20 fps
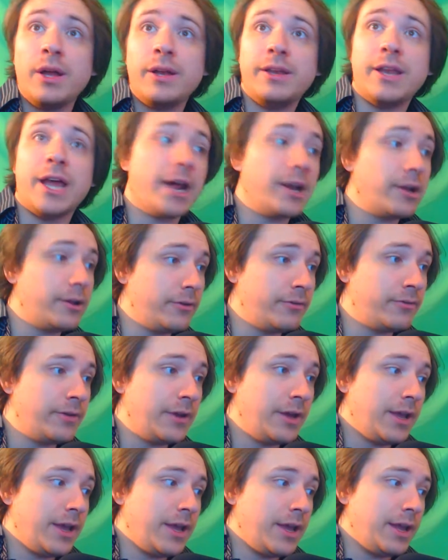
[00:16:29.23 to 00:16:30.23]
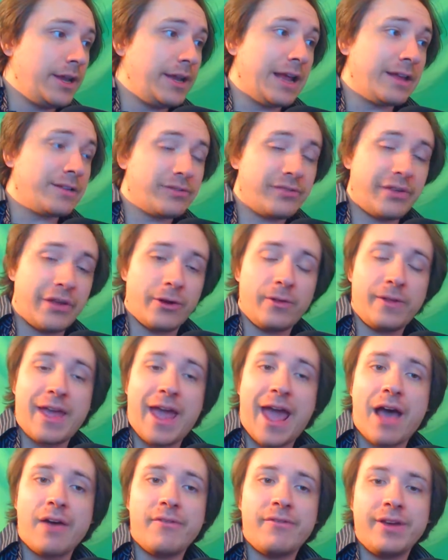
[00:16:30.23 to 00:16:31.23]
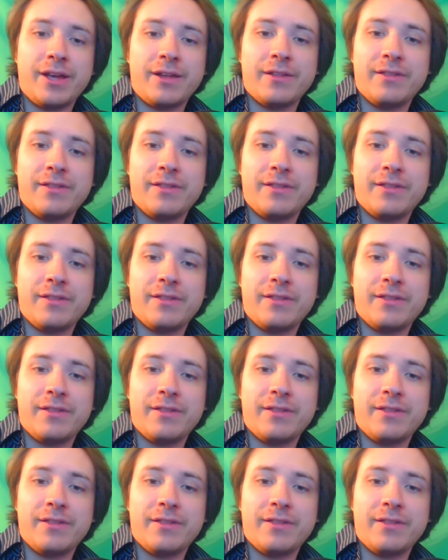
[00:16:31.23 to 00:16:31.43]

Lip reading: not of necessarily having